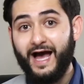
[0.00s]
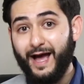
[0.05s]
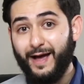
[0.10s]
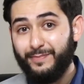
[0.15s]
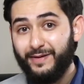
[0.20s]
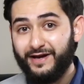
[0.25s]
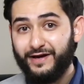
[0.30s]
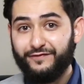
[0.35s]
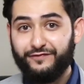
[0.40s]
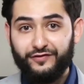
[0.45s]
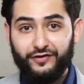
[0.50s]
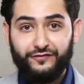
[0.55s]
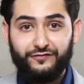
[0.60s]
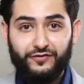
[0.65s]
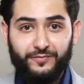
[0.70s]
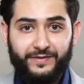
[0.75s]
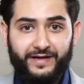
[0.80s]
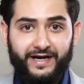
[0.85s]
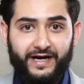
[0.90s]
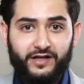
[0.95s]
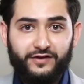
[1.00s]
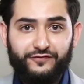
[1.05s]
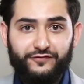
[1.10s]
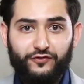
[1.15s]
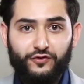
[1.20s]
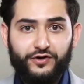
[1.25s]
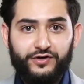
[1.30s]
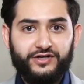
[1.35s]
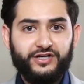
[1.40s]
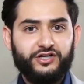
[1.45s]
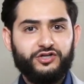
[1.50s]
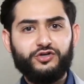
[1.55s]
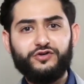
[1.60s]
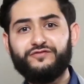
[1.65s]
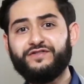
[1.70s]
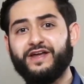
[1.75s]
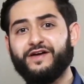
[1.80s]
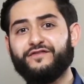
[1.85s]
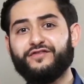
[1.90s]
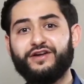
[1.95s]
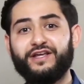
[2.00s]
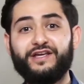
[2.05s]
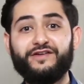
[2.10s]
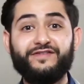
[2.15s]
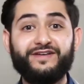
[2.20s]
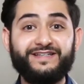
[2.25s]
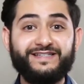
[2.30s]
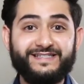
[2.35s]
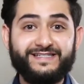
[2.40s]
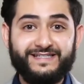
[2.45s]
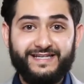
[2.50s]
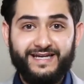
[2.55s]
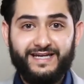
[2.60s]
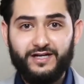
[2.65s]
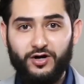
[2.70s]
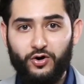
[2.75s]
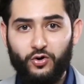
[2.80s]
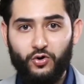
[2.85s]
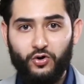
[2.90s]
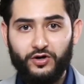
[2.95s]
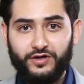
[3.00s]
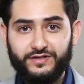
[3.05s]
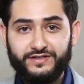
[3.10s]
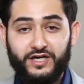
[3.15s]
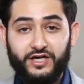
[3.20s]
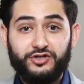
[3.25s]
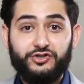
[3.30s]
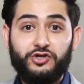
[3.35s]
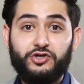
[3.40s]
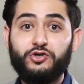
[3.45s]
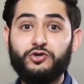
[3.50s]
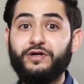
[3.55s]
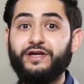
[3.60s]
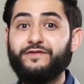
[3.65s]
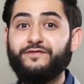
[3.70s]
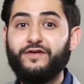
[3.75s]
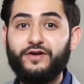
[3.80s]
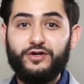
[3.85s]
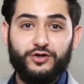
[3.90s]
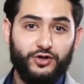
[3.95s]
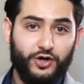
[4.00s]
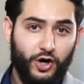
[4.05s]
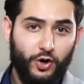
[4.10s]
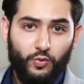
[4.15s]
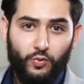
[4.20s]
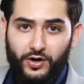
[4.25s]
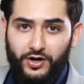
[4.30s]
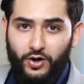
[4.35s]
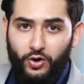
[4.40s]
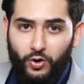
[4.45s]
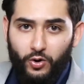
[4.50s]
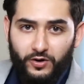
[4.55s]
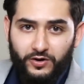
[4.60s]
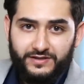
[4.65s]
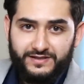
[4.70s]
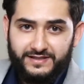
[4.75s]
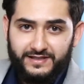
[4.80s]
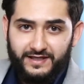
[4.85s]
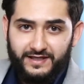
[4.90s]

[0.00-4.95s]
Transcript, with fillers: I bet if you're from California, you've never even seen a horse. Do you even know what a horse